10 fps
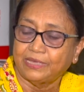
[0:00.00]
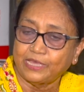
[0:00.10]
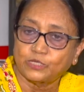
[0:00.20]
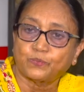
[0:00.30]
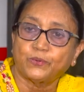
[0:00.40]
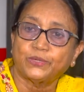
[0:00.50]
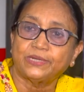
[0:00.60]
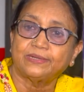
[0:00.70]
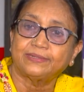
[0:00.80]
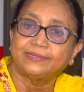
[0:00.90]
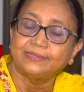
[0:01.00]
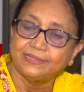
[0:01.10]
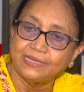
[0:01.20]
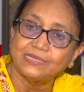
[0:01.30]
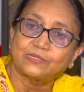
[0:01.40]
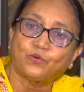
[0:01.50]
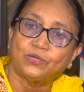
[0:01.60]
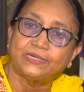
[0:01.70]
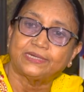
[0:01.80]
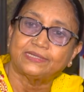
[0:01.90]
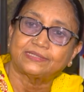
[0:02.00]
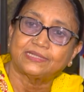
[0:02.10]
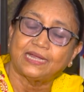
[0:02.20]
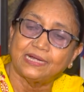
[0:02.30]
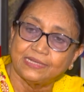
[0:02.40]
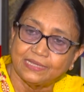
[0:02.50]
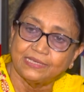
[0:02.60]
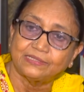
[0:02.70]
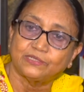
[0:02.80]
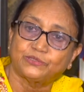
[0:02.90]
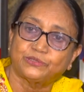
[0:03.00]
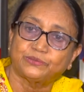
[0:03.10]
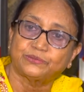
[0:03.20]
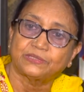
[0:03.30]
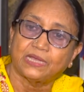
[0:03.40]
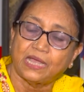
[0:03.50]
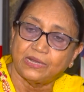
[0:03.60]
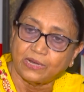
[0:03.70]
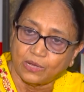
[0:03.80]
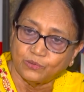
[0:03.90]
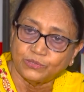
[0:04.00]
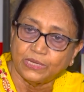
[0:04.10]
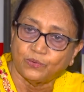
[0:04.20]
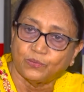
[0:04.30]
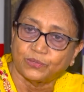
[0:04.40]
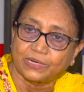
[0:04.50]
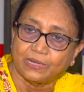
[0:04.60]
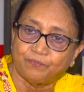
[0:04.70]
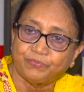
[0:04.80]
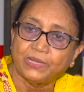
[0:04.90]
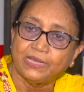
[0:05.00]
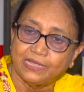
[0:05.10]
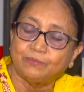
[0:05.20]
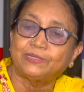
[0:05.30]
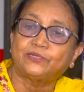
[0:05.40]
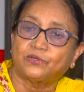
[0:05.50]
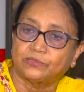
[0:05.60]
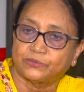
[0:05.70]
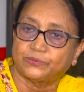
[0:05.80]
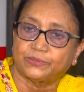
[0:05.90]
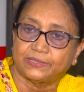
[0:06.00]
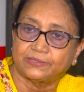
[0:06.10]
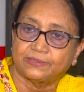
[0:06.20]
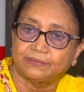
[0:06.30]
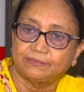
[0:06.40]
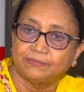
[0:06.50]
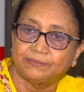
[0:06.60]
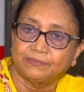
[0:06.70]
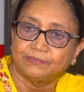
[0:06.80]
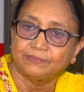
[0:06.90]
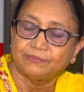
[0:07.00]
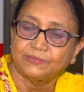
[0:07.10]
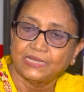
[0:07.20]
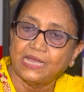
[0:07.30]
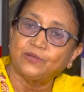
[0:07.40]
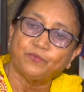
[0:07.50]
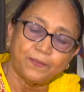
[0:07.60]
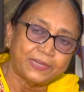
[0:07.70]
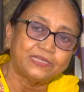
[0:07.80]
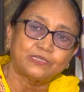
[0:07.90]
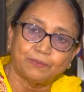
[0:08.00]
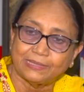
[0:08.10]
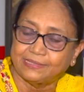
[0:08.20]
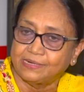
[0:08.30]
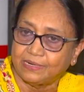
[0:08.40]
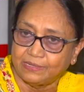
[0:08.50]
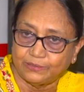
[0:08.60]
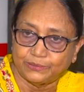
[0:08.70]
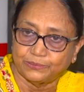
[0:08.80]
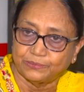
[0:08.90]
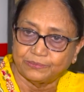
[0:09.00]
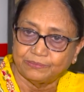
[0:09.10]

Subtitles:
exploring these qualities and these issues and how they overcome in my short stories. And women is my central issue.